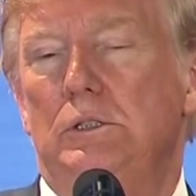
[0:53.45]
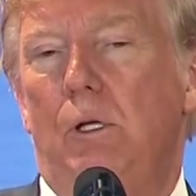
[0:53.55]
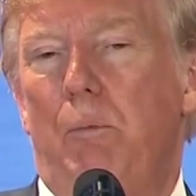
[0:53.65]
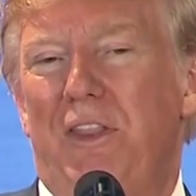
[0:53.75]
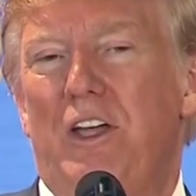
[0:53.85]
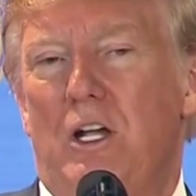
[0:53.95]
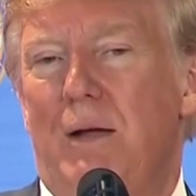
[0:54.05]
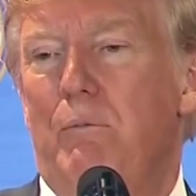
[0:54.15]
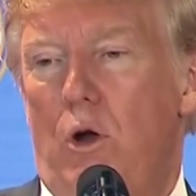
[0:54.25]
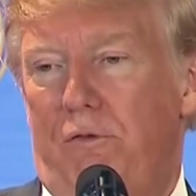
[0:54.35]
but they'll
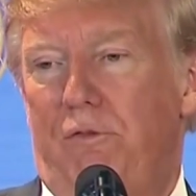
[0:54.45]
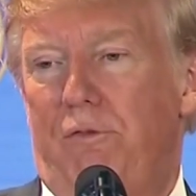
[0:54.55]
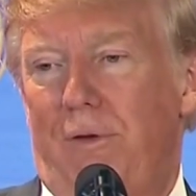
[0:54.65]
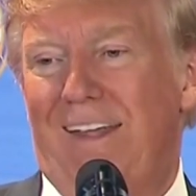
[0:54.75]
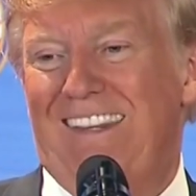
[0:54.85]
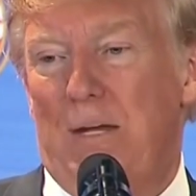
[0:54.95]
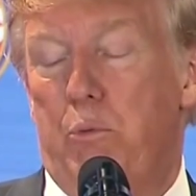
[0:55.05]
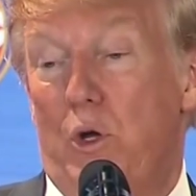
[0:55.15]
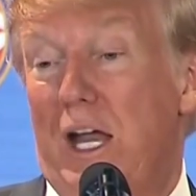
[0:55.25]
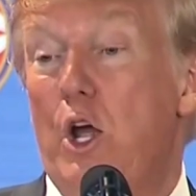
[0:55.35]
come off at that
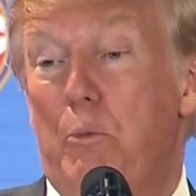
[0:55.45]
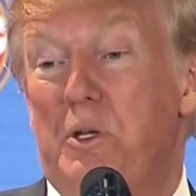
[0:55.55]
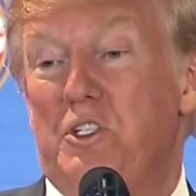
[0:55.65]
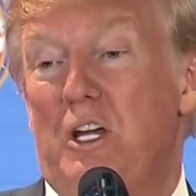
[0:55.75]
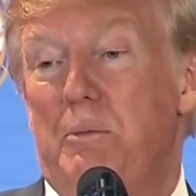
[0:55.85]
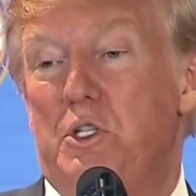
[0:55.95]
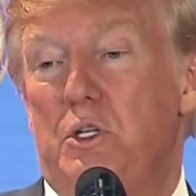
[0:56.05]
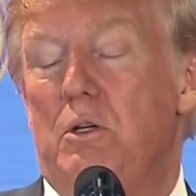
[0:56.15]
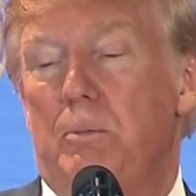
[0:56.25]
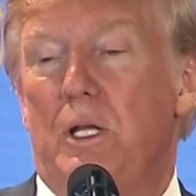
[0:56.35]
point. I hope it's going to be
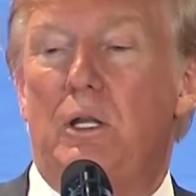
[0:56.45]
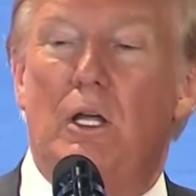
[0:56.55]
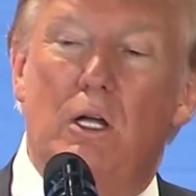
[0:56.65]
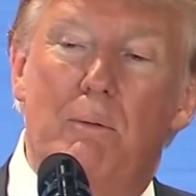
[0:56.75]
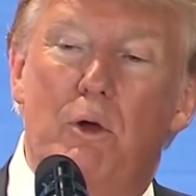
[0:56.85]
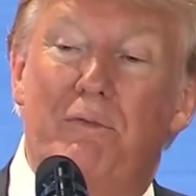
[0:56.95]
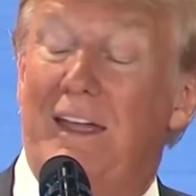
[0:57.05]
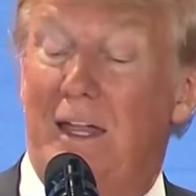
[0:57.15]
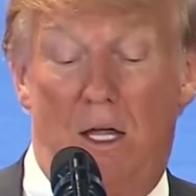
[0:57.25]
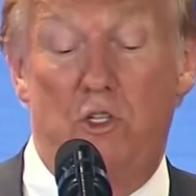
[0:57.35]
soon, but they'll come off.
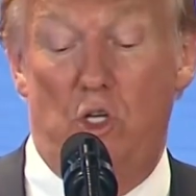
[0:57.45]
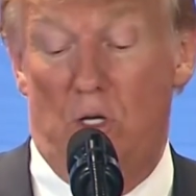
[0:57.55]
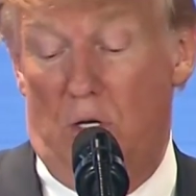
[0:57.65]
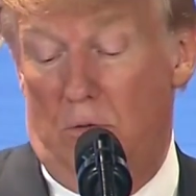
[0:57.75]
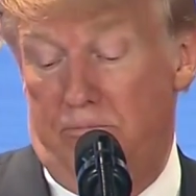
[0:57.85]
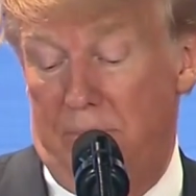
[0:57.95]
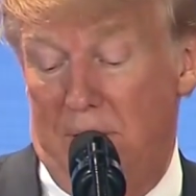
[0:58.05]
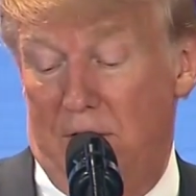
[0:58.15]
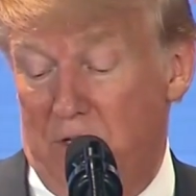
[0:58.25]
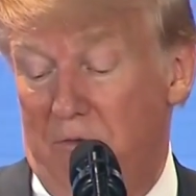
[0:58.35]
They, as you know,
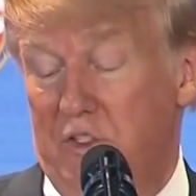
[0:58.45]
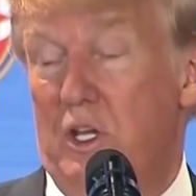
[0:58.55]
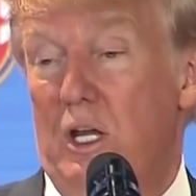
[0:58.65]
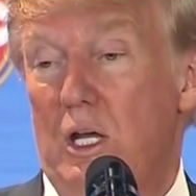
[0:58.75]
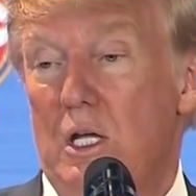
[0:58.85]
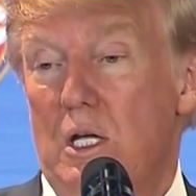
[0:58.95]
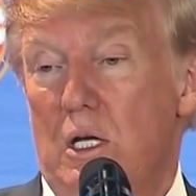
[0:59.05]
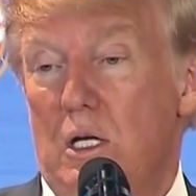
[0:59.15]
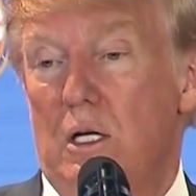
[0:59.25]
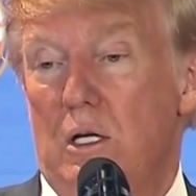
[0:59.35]
and as I've said,
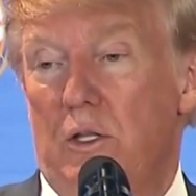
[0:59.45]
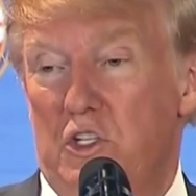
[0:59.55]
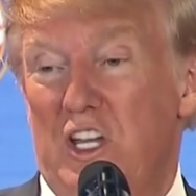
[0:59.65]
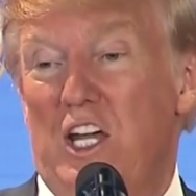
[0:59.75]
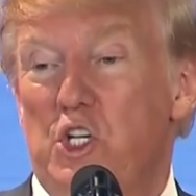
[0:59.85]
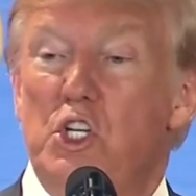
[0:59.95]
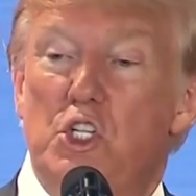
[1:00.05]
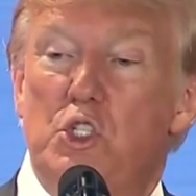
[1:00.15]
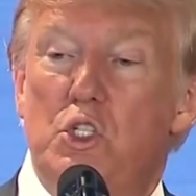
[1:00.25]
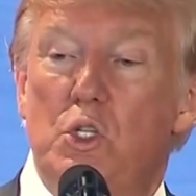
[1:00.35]
the
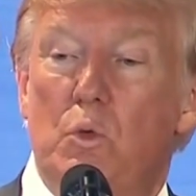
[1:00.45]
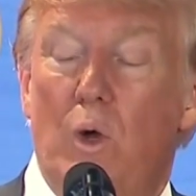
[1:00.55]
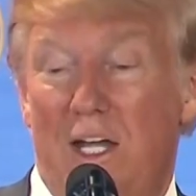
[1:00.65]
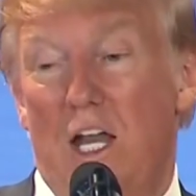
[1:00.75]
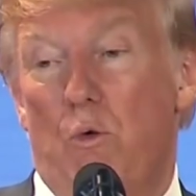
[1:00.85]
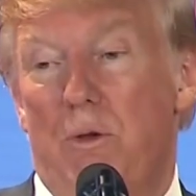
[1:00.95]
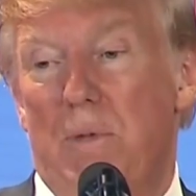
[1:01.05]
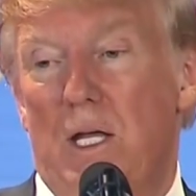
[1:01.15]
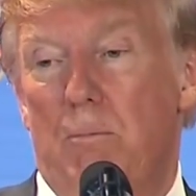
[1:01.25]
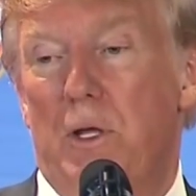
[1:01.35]
sanctions right now
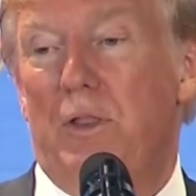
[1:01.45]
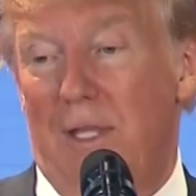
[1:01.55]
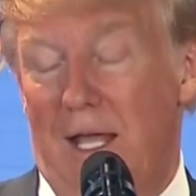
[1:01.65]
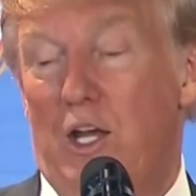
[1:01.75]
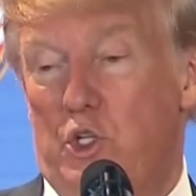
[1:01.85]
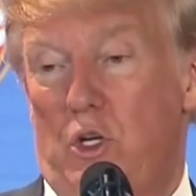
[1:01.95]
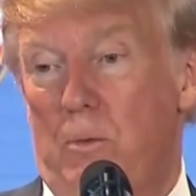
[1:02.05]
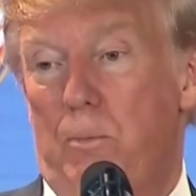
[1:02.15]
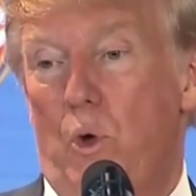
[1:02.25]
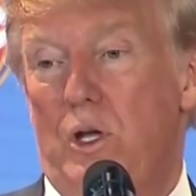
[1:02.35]
remain. But at a
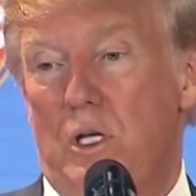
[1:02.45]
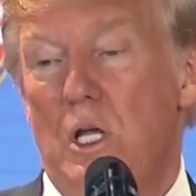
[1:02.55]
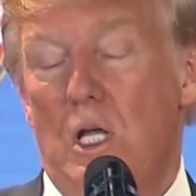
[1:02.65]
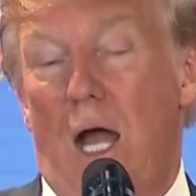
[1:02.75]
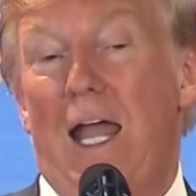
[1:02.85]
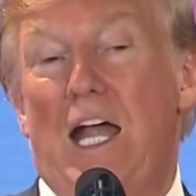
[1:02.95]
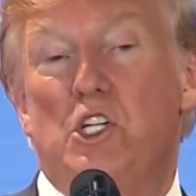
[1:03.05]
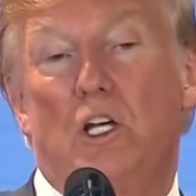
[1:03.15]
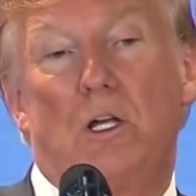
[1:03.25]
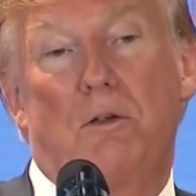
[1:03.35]
certain point, I
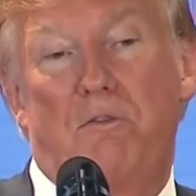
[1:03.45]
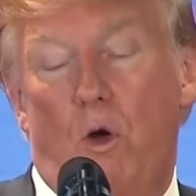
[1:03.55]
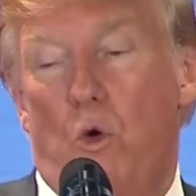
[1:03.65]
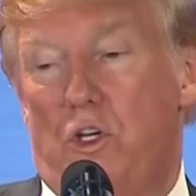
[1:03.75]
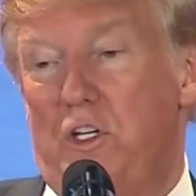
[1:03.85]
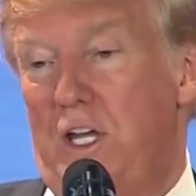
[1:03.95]
actually look forward to